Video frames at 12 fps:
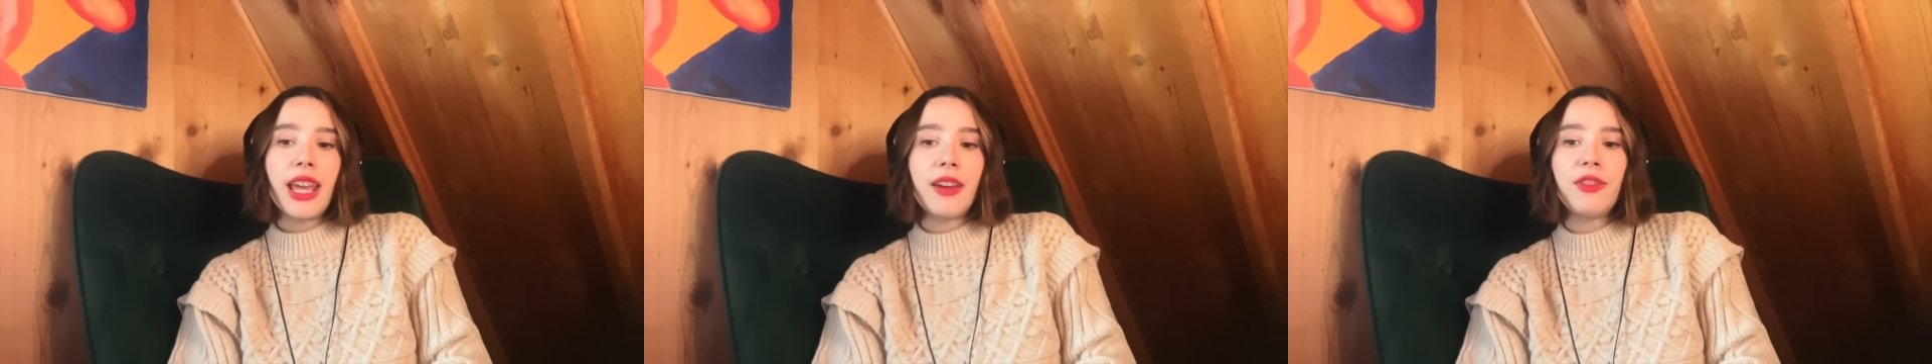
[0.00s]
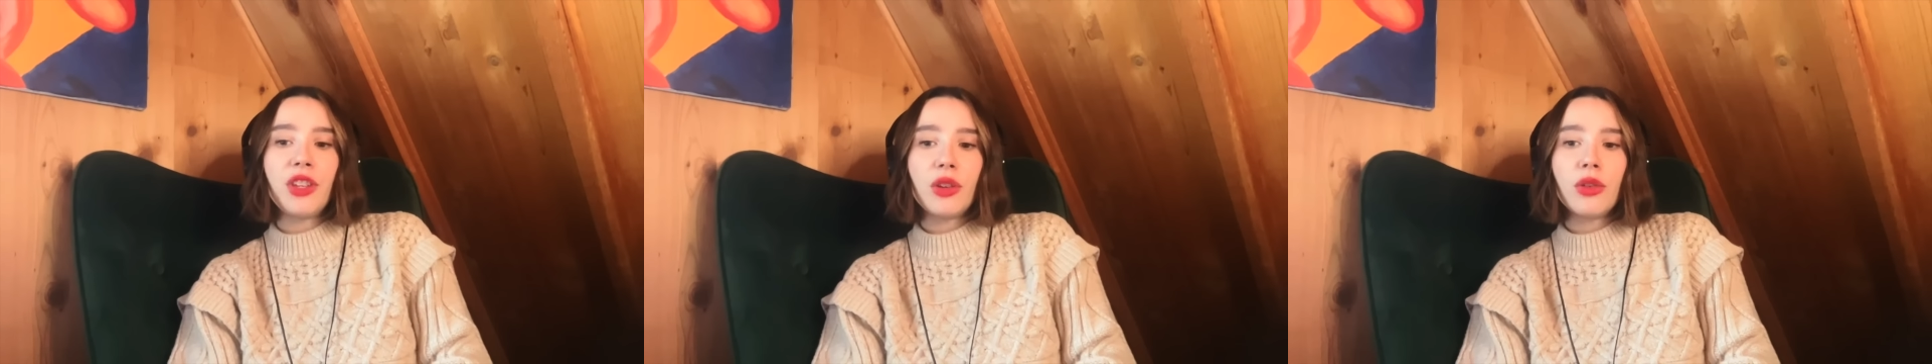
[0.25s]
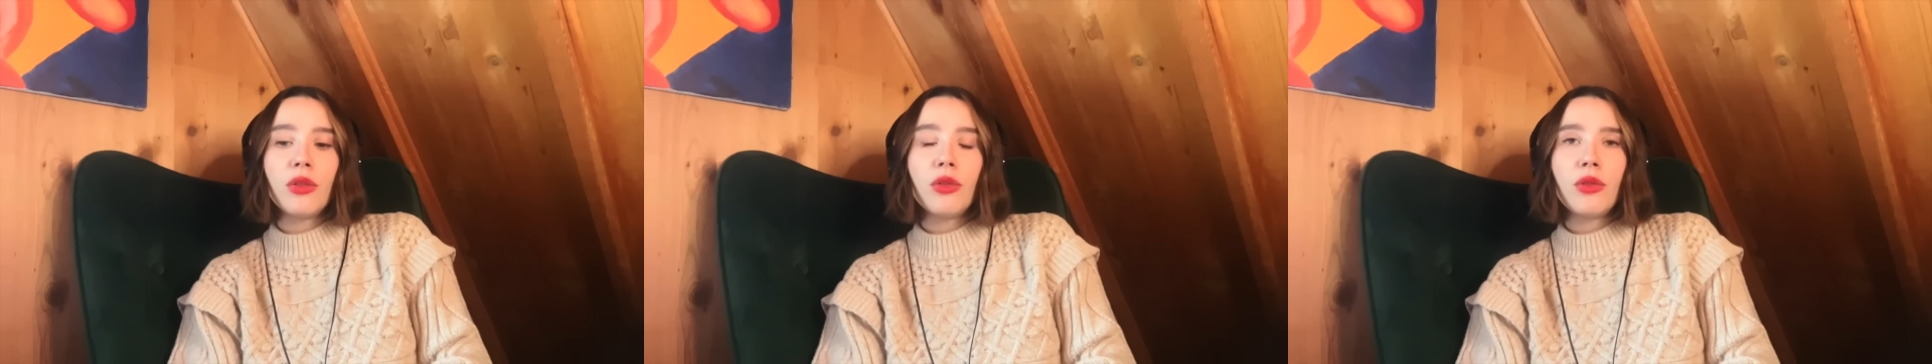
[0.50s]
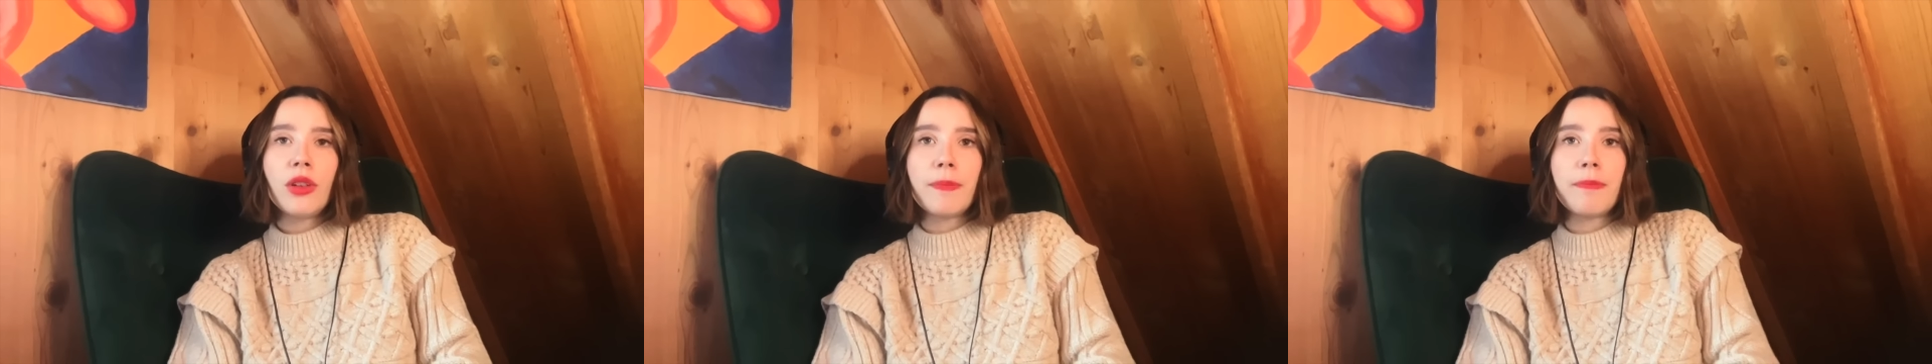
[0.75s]
If
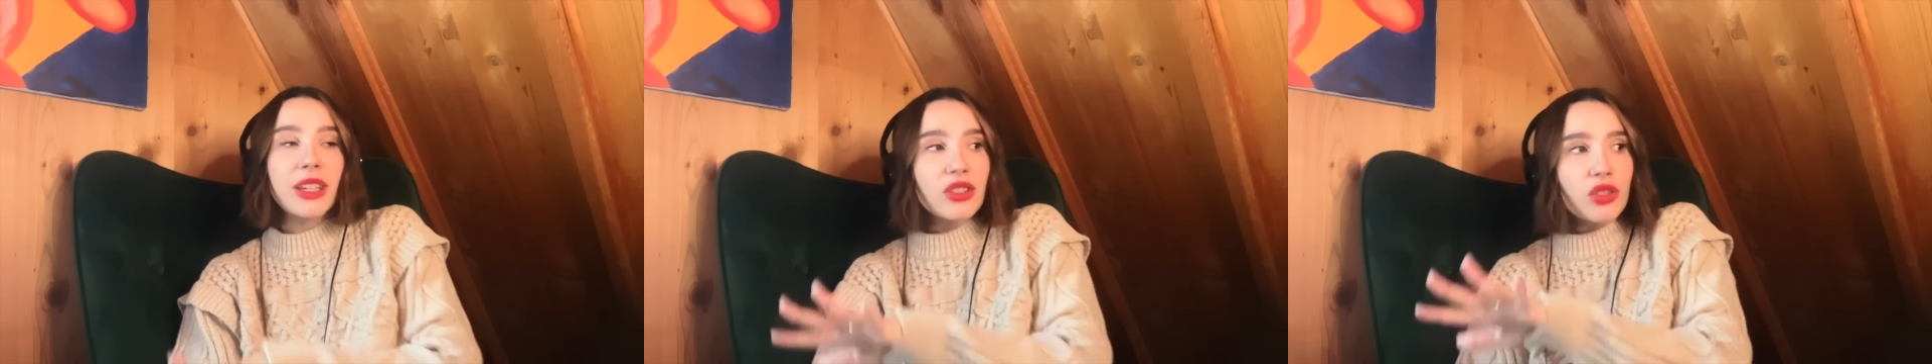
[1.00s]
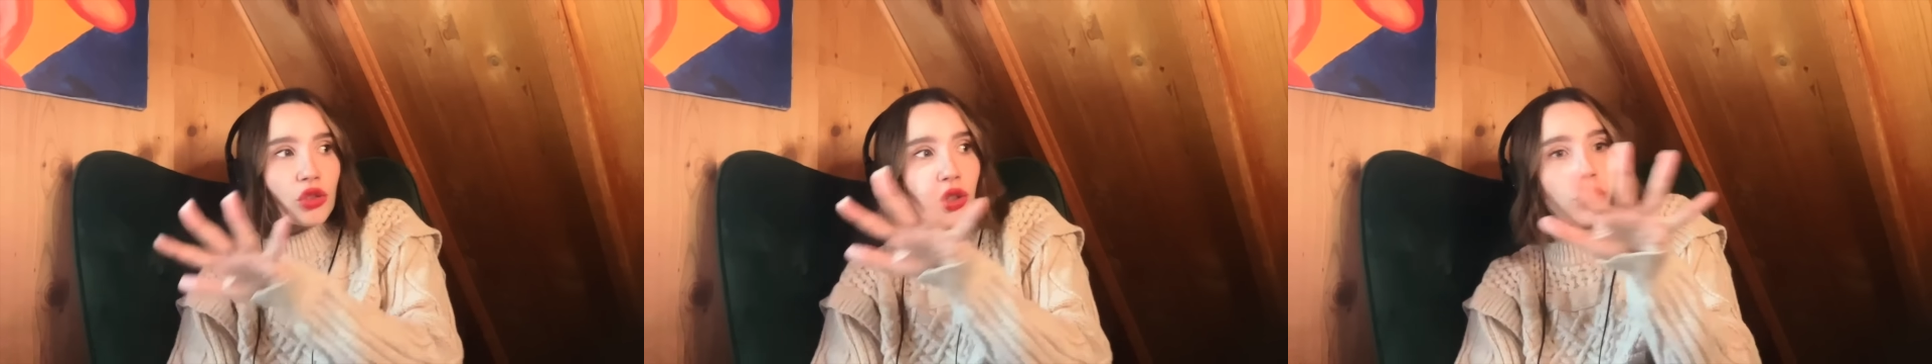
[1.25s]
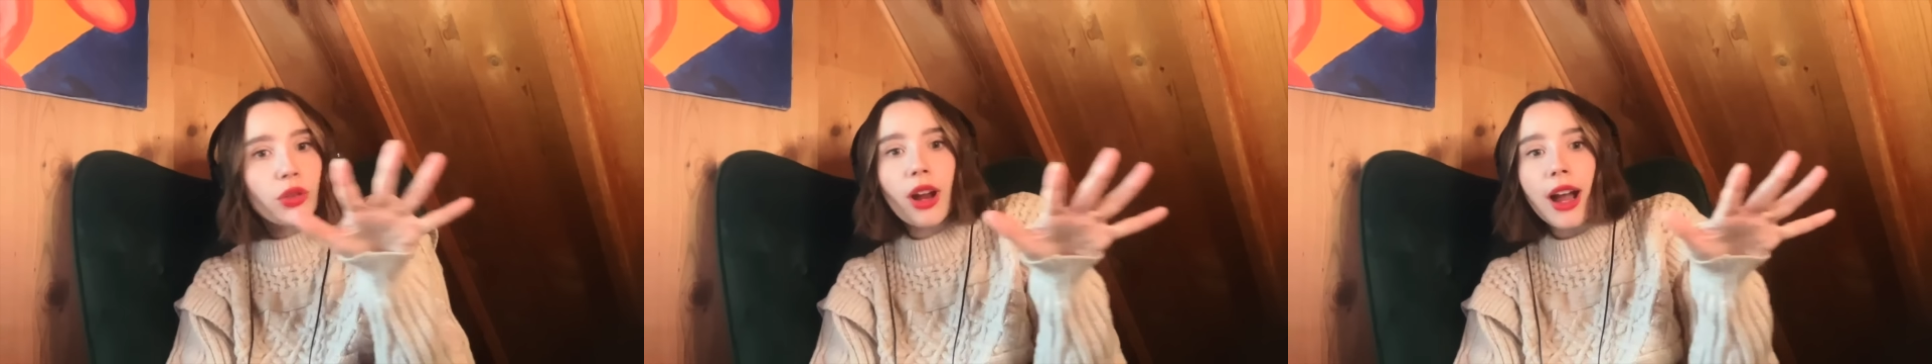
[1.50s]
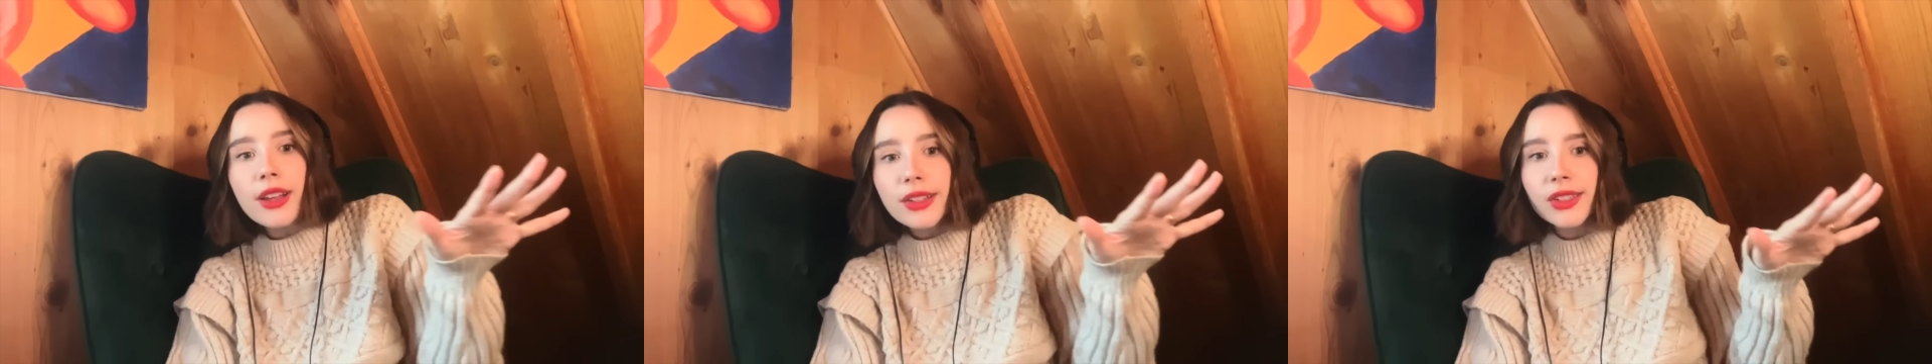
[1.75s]
you
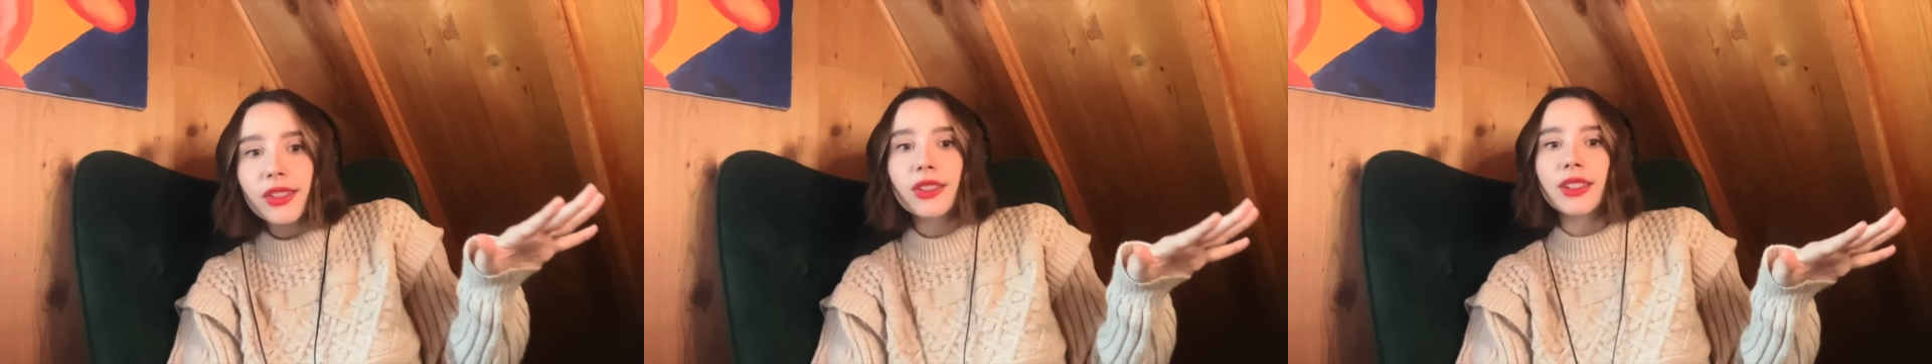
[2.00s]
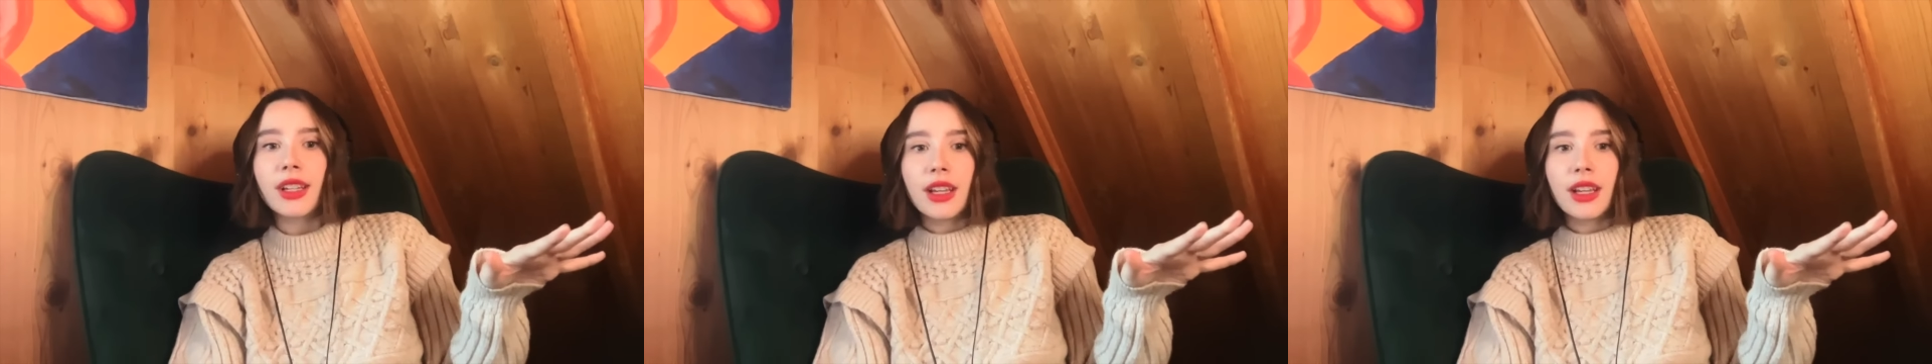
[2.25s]
mistrust